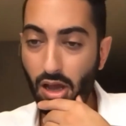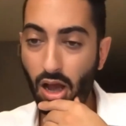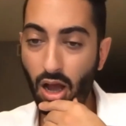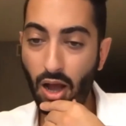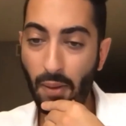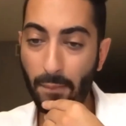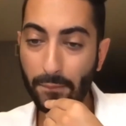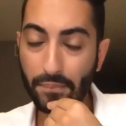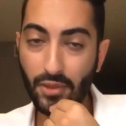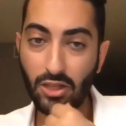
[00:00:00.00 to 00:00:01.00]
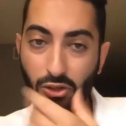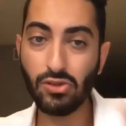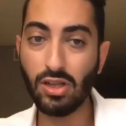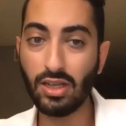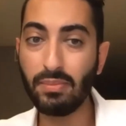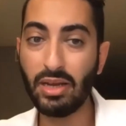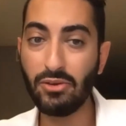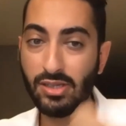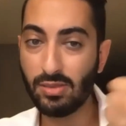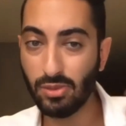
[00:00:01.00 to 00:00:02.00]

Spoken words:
Those are like the main reasons: